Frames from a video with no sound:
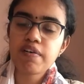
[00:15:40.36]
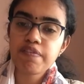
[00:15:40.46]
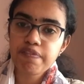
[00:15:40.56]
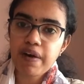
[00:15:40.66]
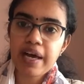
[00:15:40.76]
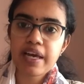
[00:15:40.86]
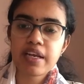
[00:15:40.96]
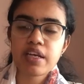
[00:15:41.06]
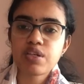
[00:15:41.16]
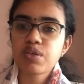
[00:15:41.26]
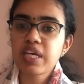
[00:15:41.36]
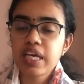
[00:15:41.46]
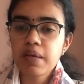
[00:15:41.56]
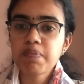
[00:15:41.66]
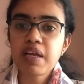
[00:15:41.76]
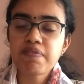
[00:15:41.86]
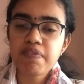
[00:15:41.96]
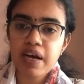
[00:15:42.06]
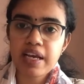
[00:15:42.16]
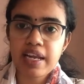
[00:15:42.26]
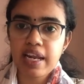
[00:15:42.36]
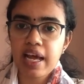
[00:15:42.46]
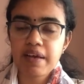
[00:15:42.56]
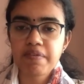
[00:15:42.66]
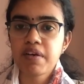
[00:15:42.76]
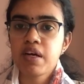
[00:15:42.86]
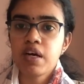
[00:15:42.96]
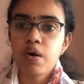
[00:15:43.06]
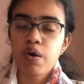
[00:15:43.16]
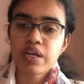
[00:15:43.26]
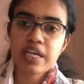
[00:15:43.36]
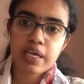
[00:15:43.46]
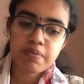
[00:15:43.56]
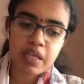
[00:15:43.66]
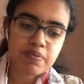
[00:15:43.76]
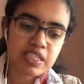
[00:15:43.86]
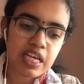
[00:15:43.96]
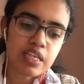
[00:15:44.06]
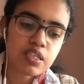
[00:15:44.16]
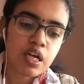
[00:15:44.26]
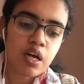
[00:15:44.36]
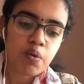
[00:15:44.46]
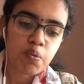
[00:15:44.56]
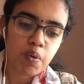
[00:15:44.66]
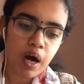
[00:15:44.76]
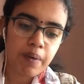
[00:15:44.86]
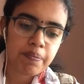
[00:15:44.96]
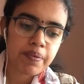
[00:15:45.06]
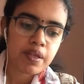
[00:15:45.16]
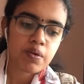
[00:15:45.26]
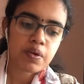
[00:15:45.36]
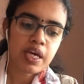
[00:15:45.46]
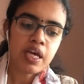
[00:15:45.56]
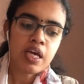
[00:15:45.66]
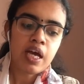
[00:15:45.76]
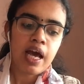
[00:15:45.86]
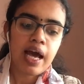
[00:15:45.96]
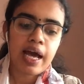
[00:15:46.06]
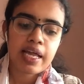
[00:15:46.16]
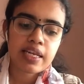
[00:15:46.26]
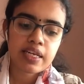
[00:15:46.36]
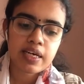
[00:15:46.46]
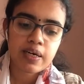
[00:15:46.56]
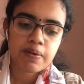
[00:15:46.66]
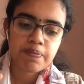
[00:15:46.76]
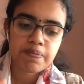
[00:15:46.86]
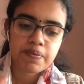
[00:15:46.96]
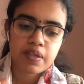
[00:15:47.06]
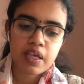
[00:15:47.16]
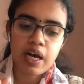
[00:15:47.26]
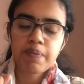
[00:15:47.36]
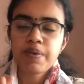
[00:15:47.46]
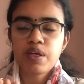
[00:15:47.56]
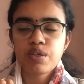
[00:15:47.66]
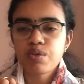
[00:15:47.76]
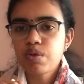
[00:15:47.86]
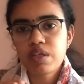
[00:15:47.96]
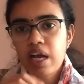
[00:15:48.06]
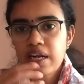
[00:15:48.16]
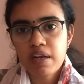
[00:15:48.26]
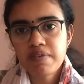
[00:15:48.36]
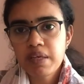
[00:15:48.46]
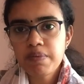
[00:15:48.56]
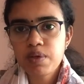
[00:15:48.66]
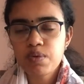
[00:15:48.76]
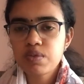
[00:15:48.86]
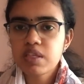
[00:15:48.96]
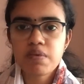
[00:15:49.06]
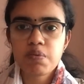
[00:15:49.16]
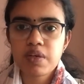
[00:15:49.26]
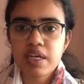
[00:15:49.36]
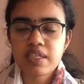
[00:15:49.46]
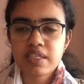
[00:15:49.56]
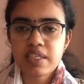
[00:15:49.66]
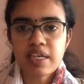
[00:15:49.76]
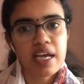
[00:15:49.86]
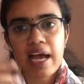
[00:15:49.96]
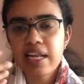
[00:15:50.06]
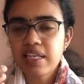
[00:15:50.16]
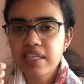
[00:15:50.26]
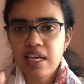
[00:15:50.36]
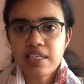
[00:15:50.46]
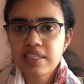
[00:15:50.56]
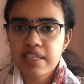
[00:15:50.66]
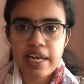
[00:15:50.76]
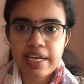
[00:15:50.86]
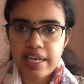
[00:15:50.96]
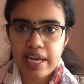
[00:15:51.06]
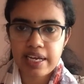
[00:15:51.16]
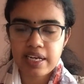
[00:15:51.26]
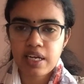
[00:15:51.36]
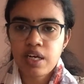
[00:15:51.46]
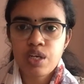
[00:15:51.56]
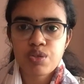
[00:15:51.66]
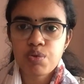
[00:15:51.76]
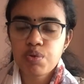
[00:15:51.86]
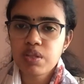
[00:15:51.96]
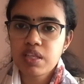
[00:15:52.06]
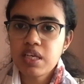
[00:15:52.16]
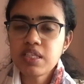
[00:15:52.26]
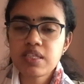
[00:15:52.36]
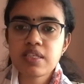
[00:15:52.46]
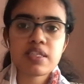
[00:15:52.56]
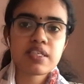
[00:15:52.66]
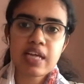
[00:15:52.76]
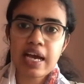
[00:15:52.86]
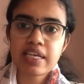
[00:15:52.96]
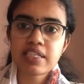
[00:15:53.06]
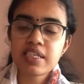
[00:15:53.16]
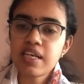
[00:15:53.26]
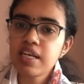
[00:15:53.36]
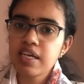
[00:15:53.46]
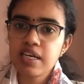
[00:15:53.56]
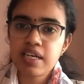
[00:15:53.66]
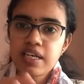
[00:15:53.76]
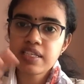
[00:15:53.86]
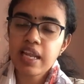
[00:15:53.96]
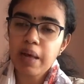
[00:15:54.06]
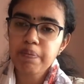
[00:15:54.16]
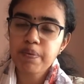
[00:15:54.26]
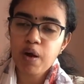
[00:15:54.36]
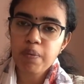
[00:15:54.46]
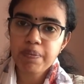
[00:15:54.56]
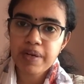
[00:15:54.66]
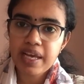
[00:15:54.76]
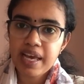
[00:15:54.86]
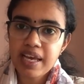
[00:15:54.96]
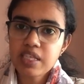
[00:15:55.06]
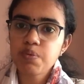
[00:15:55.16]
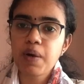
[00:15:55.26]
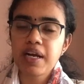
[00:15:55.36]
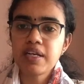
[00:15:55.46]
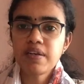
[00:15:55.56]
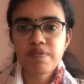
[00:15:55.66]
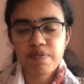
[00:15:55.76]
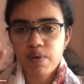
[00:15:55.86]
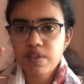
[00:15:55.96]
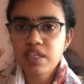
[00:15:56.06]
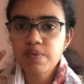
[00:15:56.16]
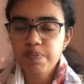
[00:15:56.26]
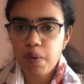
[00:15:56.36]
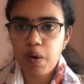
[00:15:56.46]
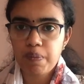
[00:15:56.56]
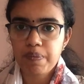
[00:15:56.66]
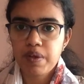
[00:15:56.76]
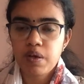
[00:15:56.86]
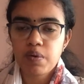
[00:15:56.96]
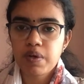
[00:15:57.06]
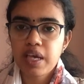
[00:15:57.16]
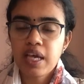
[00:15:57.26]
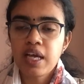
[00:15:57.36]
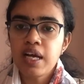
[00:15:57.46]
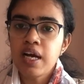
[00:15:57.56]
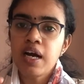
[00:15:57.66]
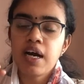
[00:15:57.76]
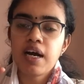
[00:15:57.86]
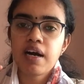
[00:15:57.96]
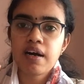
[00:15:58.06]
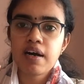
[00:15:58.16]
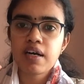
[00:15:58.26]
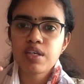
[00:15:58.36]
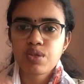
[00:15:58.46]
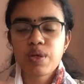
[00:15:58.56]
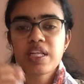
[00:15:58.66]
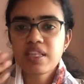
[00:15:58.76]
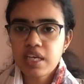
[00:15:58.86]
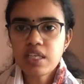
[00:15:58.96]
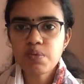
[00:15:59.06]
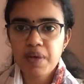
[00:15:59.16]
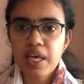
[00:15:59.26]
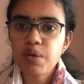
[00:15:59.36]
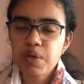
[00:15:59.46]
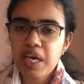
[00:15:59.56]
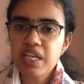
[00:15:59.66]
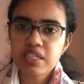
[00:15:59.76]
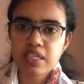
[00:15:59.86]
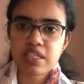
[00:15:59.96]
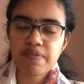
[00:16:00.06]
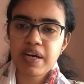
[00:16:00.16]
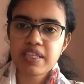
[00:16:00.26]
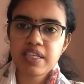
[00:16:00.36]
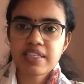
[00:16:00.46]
fire to keep that fire alive or keep themselves warm. Okay, and yeah, so none of them used the wooden stick and thus they died. So this title is an appropriate one for this poem. Okay, so in this way you can justify the